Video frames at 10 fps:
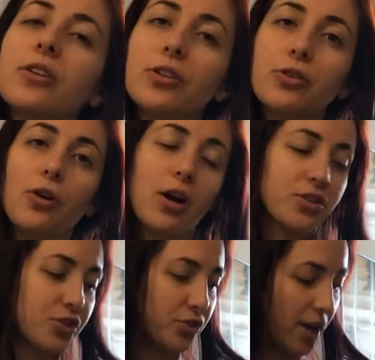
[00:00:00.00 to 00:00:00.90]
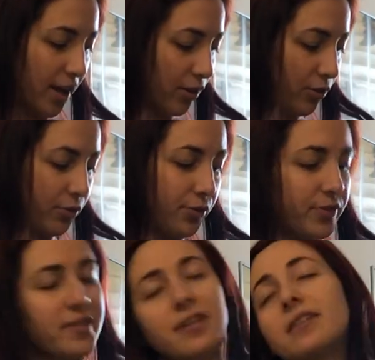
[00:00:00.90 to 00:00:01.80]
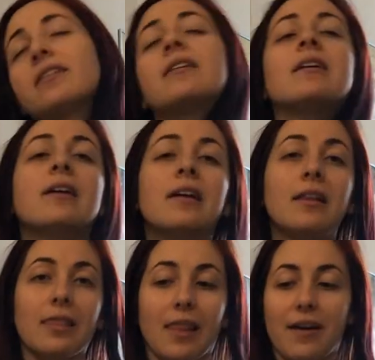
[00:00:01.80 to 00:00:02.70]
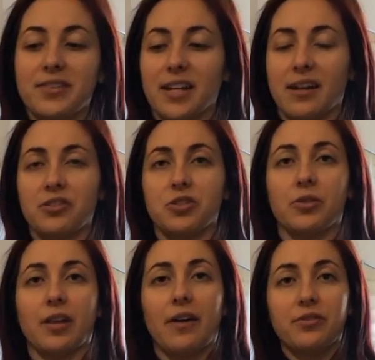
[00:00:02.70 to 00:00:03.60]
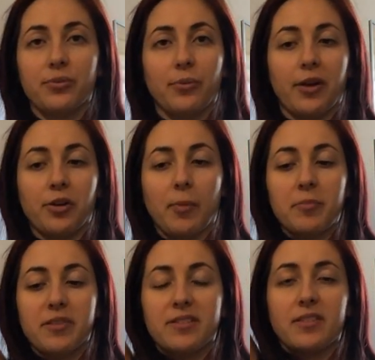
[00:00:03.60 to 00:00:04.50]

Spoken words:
And cross your ankles. Left hand out to your left, right arm up to the